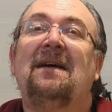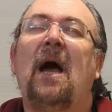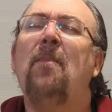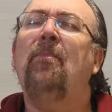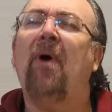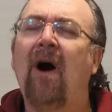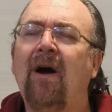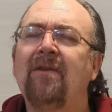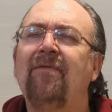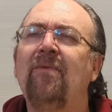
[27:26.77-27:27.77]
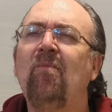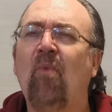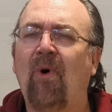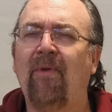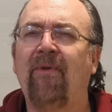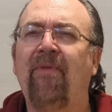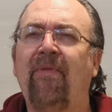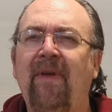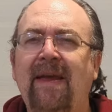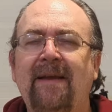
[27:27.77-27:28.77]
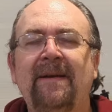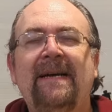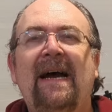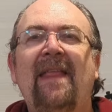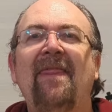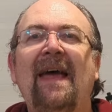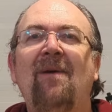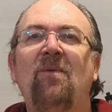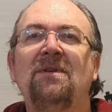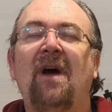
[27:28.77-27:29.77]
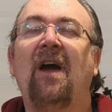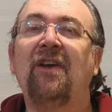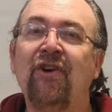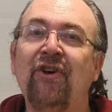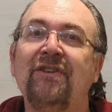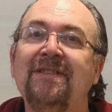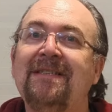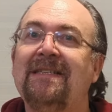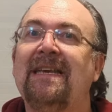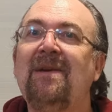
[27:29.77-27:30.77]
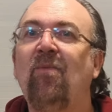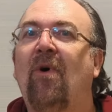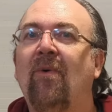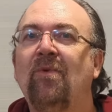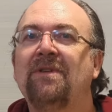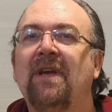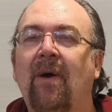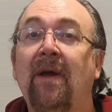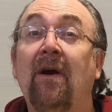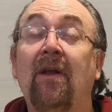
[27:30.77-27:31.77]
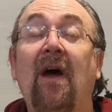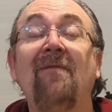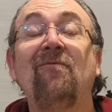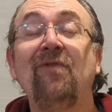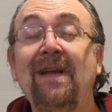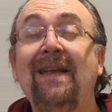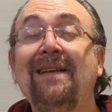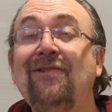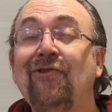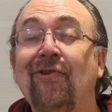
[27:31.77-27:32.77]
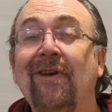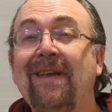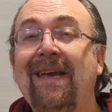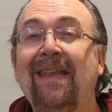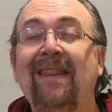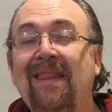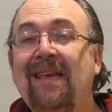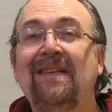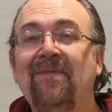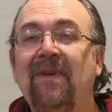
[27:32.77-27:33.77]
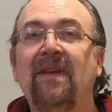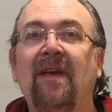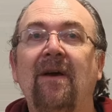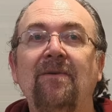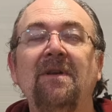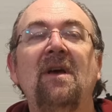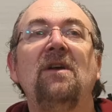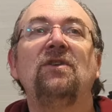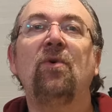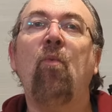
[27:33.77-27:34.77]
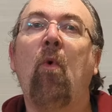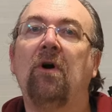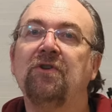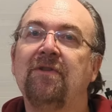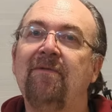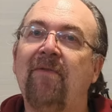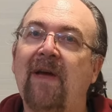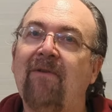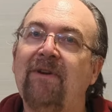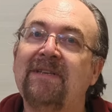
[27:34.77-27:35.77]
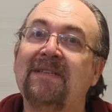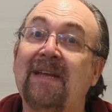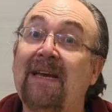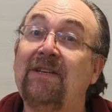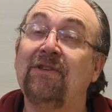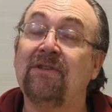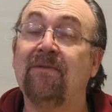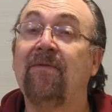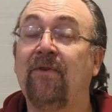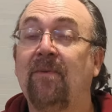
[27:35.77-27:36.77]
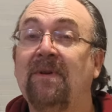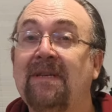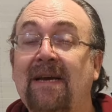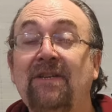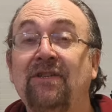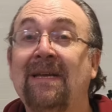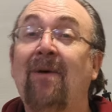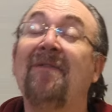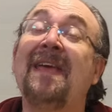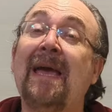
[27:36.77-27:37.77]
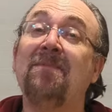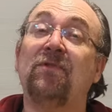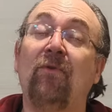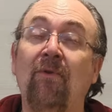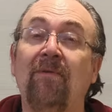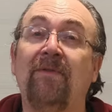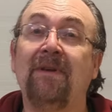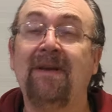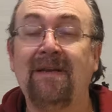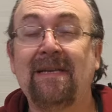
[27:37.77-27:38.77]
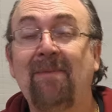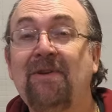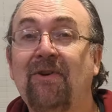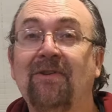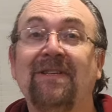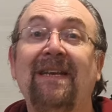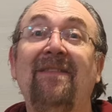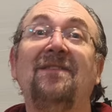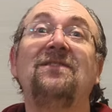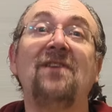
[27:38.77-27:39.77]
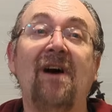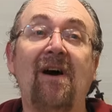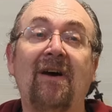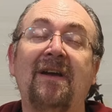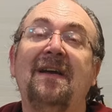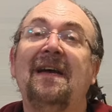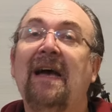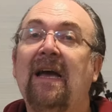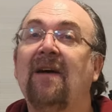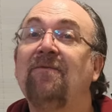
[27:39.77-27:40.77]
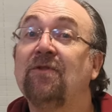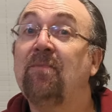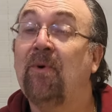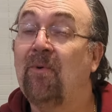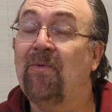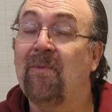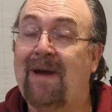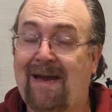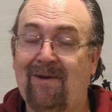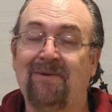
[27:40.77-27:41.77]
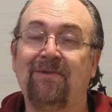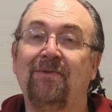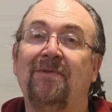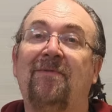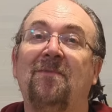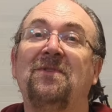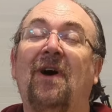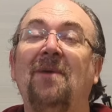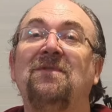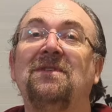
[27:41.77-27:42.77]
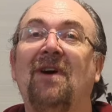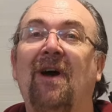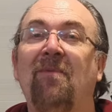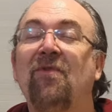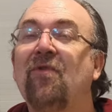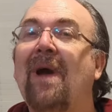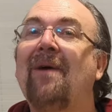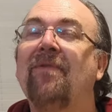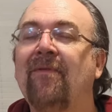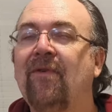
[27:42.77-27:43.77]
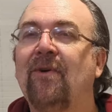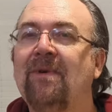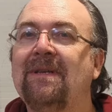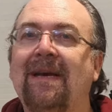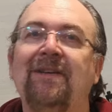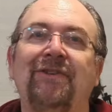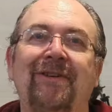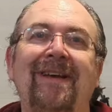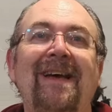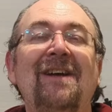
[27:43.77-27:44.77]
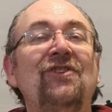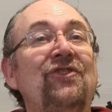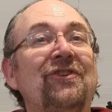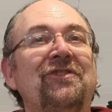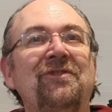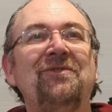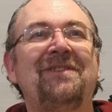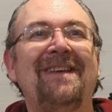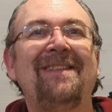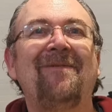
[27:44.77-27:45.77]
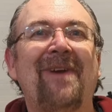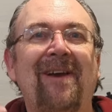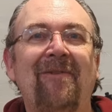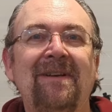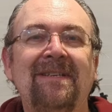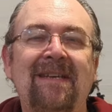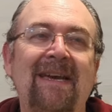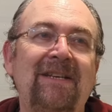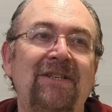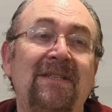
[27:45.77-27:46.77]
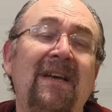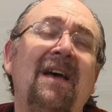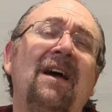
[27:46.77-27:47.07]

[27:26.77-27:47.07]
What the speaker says: Apart from one thing, and that was I couldn't see what was going on. I really enjoyed in these videos to watch the various stages of fermentation. Now I've kept all of the demijohns in the dark, and I've just pulled them out sort of from time to time throughout the fermentation just to see the various stages.